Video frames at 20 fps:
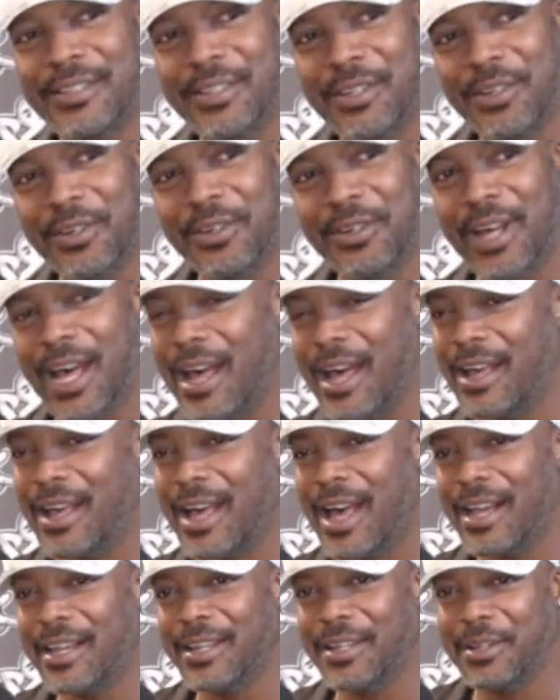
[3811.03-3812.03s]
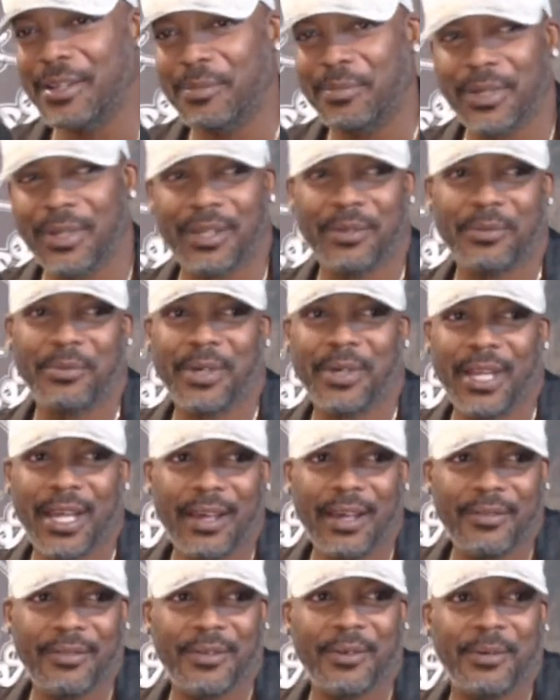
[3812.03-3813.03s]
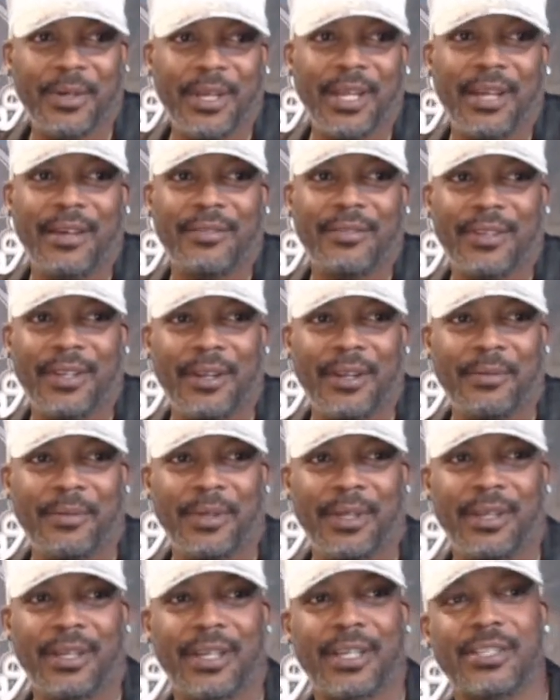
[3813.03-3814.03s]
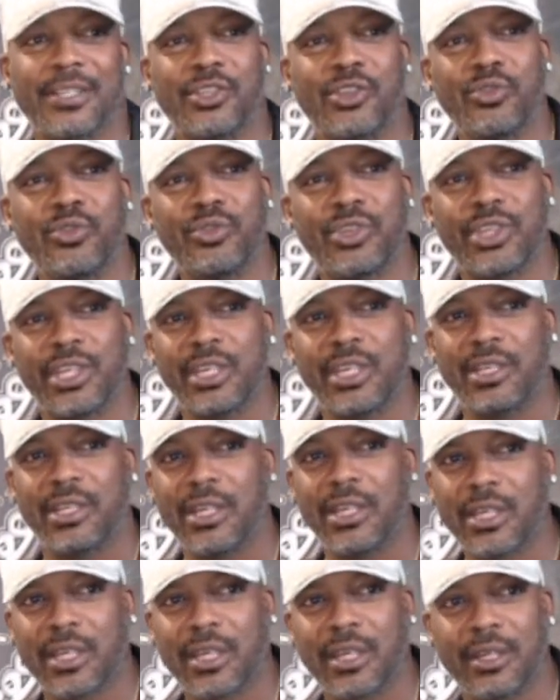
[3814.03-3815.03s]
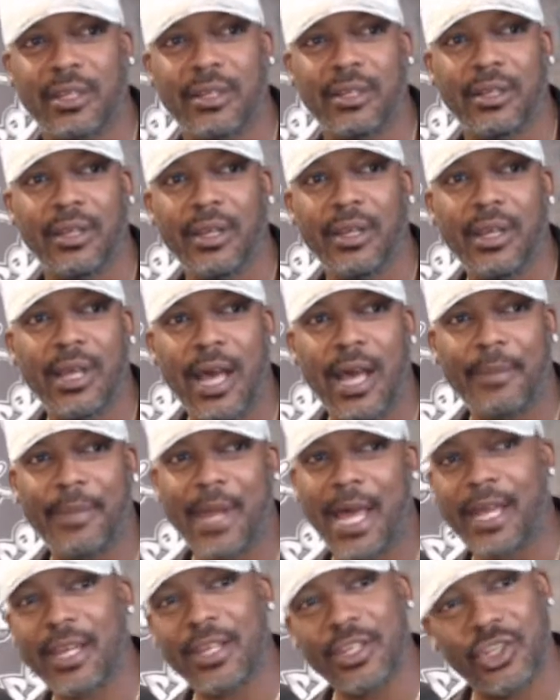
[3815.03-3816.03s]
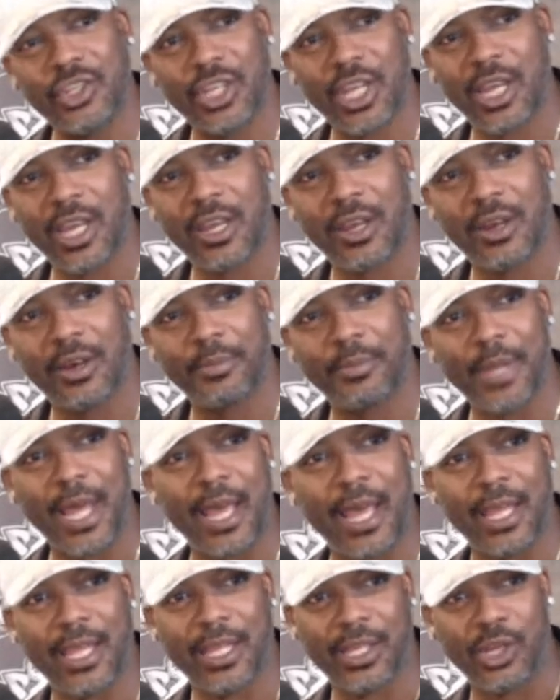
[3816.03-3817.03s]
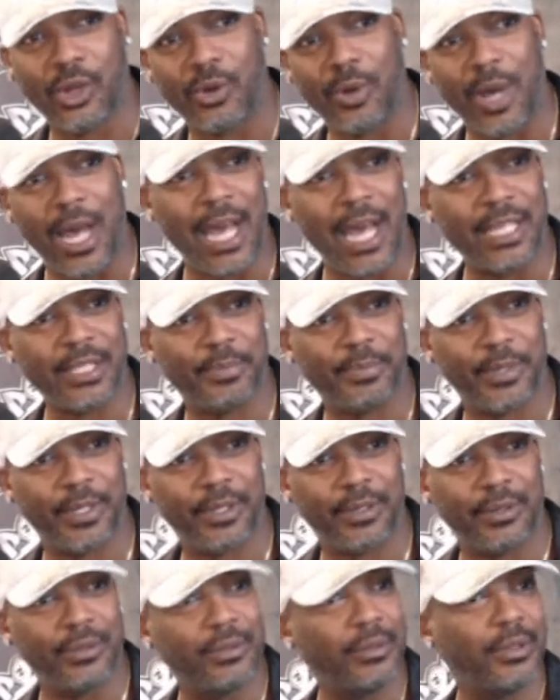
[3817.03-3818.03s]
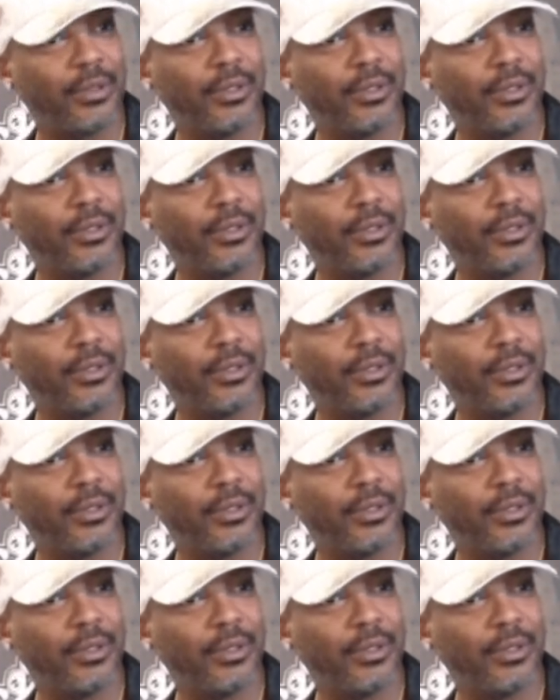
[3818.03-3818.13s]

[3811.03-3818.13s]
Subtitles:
So I could have been whatever. You know what I mean? Cause she looking. I'm not in jail. I'm not in no hospital.